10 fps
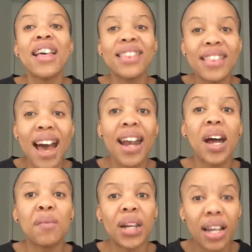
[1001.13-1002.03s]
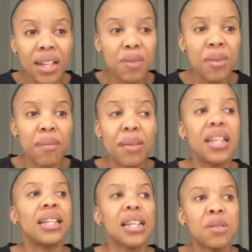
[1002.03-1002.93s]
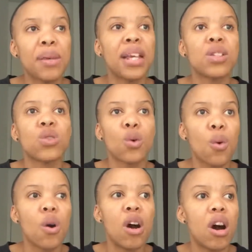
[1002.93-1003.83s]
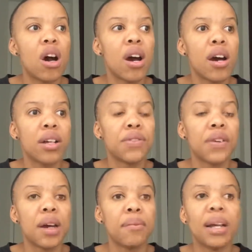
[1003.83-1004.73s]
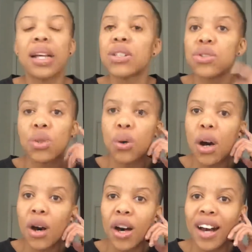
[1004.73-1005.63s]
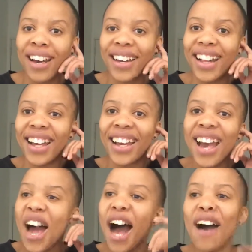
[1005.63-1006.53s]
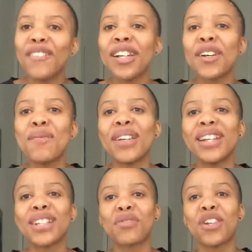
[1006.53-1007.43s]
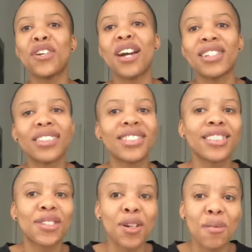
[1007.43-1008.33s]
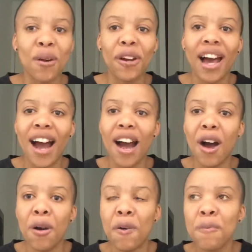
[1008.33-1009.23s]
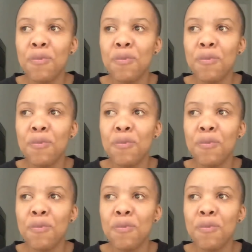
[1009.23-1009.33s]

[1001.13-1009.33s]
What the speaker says: that I'm a lesbian. Being a lesbian is so hard, fam. Like, it's so hard. Like, I feel like on my day video, I should just talk about how